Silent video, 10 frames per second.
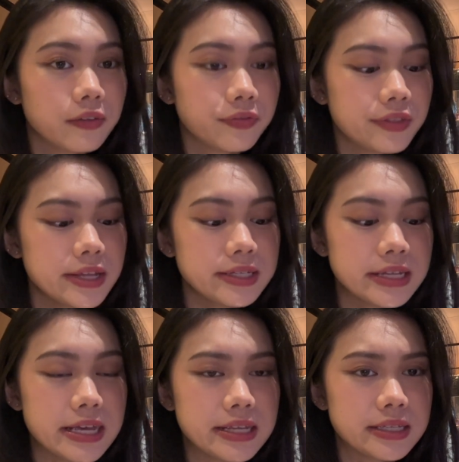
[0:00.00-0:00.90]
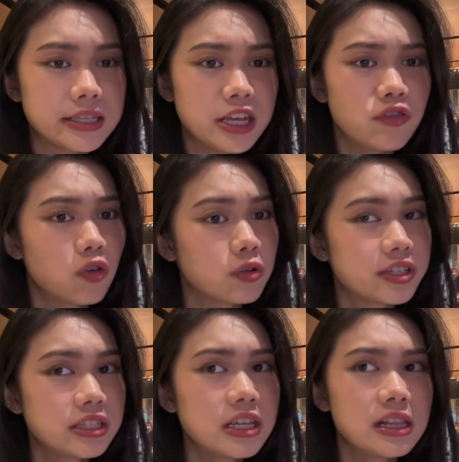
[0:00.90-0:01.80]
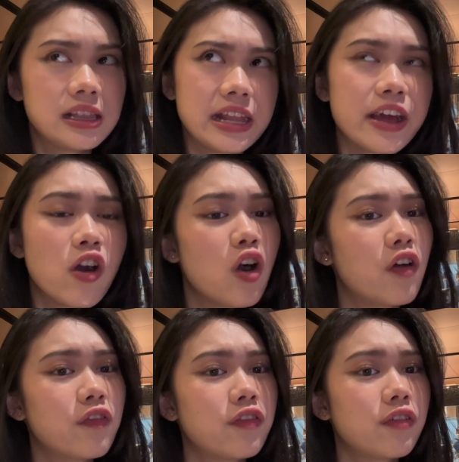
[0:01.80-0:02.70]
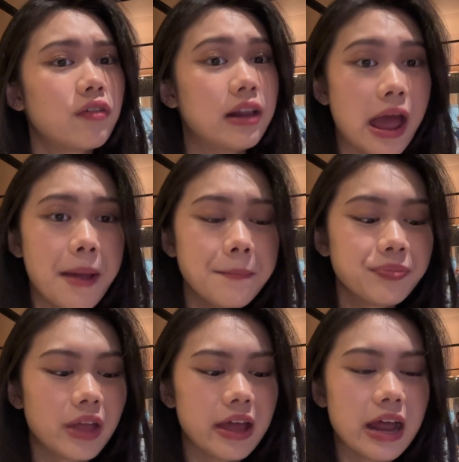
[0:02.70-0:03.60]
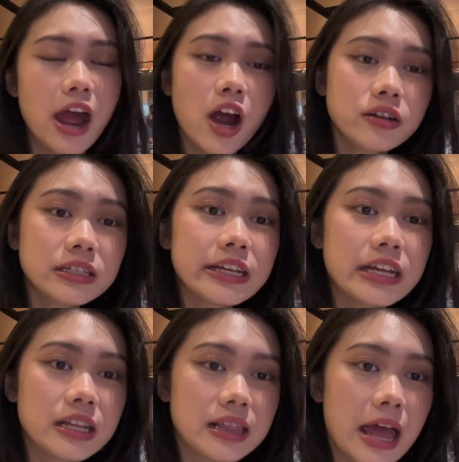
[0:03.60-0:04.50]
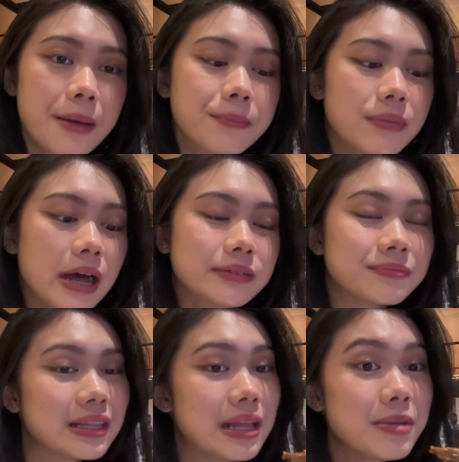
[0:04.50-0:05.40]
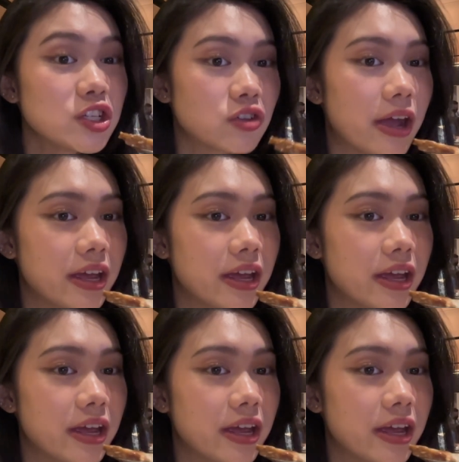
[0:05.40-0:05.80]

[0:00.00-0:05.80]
This is the roasted leg of lamb, and I hardly eat lamb, but let me try